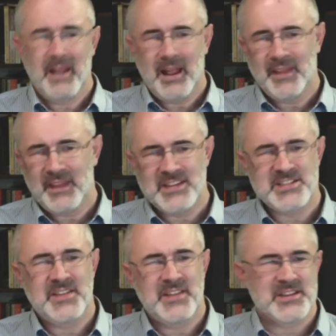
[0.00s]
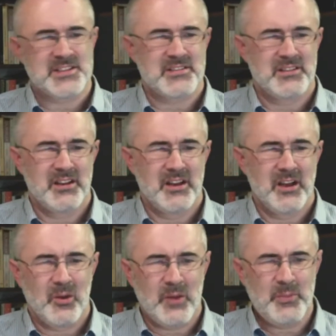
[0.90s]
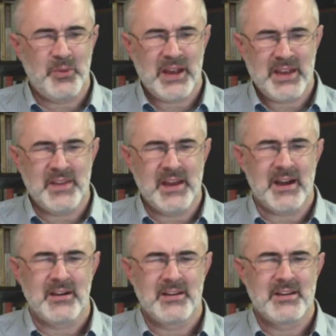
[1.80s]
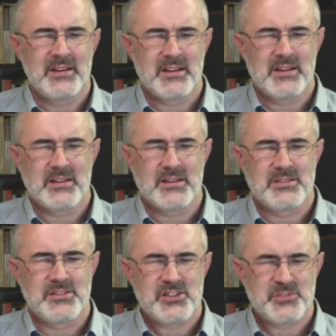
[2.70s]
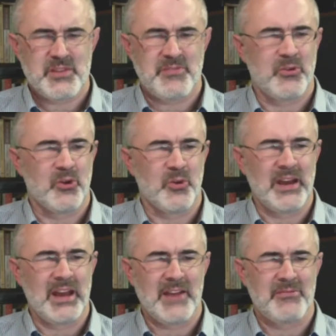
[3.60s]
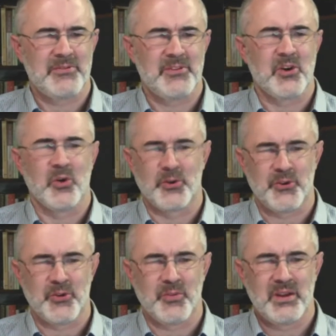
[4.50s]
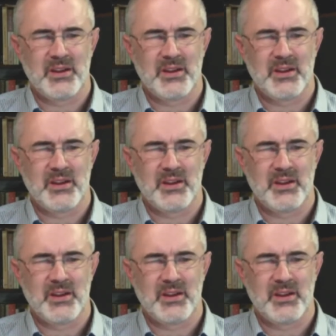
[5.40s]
And then they said this, "We prayed there just before we left the courtroom.